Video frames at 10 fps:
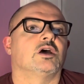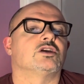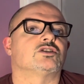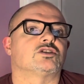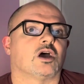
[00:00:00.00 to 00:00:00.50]

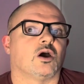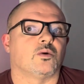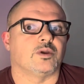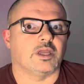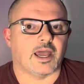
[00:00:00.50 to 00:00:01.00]

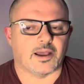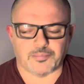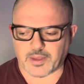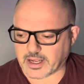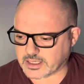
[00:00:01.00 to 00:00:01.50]
So yeah,
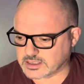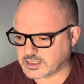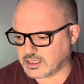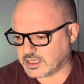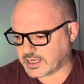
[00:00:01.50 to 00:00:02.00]
I can
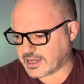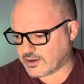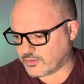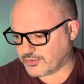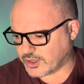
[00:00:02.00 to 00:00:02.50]
tell you
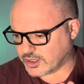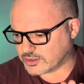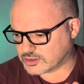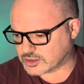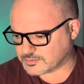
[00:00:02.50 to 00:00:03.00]
now
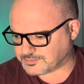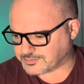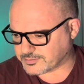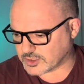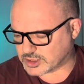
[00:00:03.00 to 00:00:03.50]
that
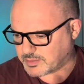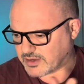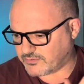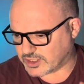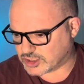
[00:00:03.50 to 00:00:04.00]

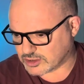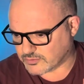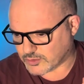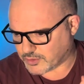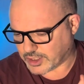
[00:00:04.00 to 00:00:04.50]
Spec Fiction
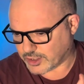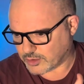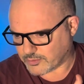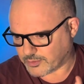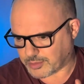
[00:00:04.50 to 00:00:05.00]
have already got
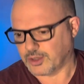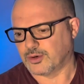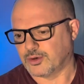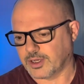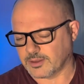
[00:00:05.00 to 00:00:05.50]
it up for
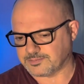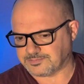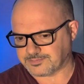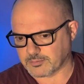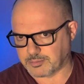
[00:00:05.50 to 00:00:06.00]
pre-order.
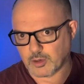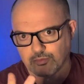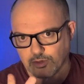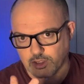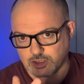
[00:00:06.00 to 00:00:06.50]

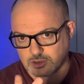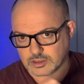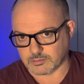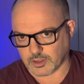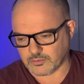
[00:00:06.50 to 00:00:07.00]
Both
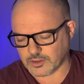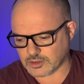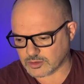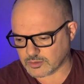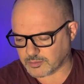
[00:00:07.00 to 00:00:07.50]
versions up for
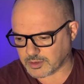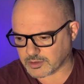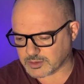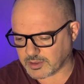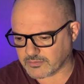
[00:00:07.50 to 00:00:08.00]
pre-order
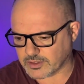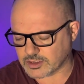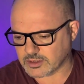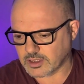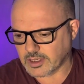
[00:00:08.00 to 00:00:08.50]
at Spec
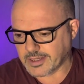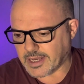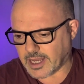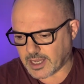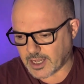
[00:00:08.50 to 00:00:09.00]
Fiction.
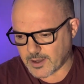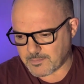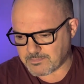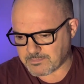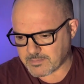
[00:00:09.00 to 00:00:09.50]

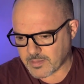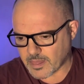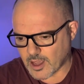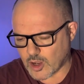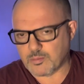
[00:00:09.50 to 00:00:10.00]

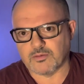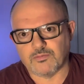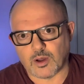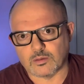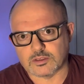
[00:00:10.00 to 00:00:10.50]
Open
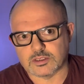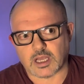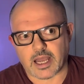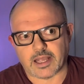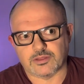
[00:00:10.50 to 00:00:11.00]
Vault
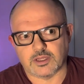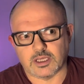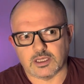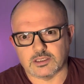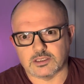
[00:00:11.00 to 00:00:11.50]
had
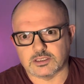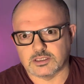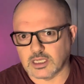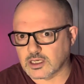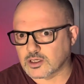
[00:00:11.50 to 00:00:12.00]
the
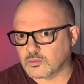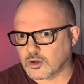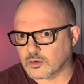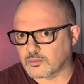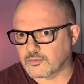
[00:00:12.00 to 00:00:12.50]
silicon
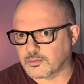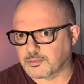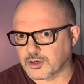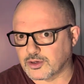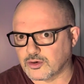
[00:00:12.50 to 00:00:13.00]
one up for
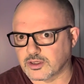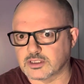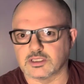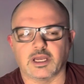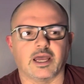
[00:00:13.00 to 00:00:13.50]
pre-order
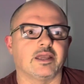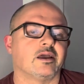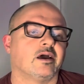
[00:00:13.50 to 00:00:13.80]
today.